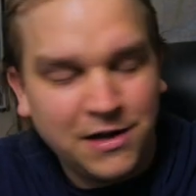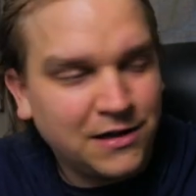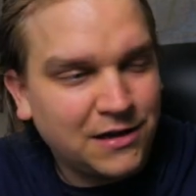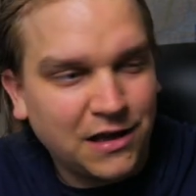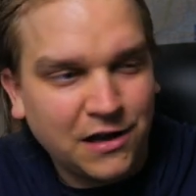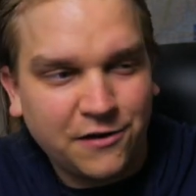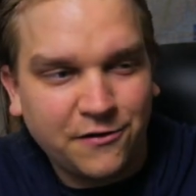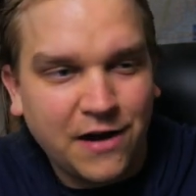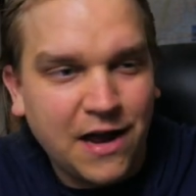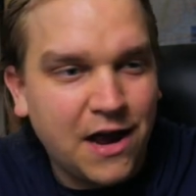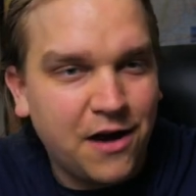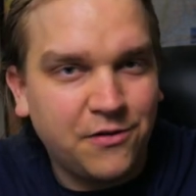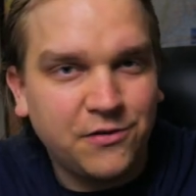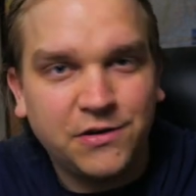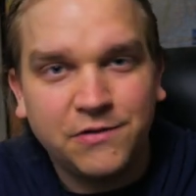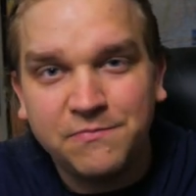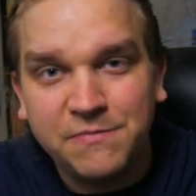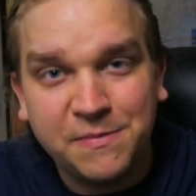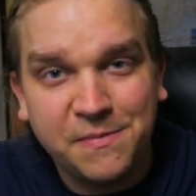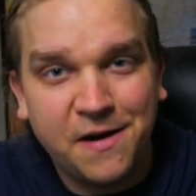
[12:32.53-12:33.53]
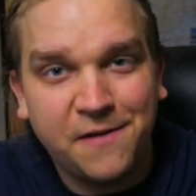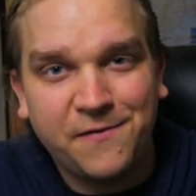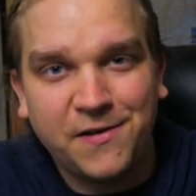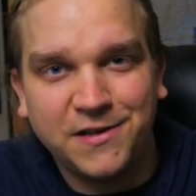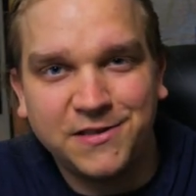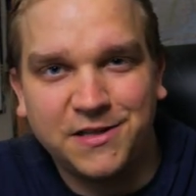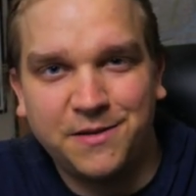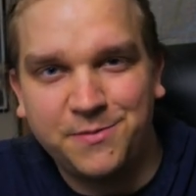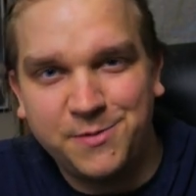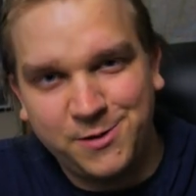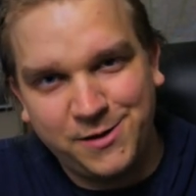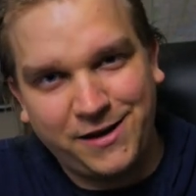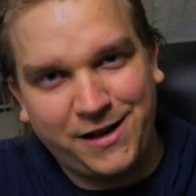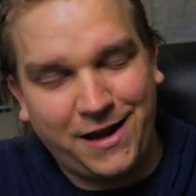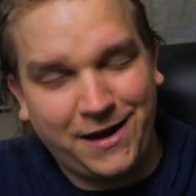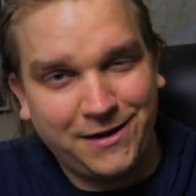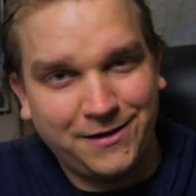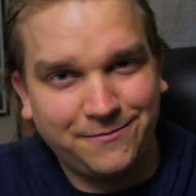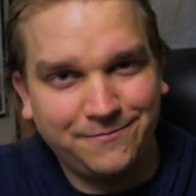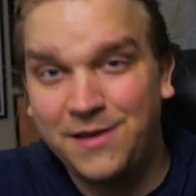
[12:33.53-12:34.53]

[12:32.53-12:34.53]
Click around, you might find something you like.